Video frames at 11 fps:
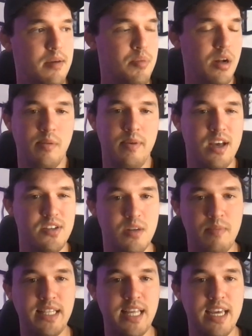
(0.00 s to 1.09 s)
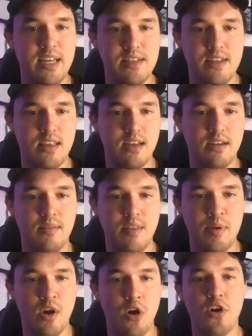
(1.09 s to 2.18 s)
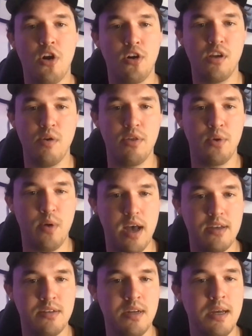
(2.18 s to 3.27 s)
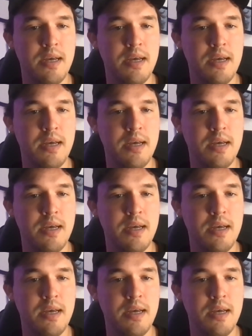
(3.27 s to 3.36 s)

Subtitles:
Probably be us and my ladies. I think that'd be hard to argue otherwise.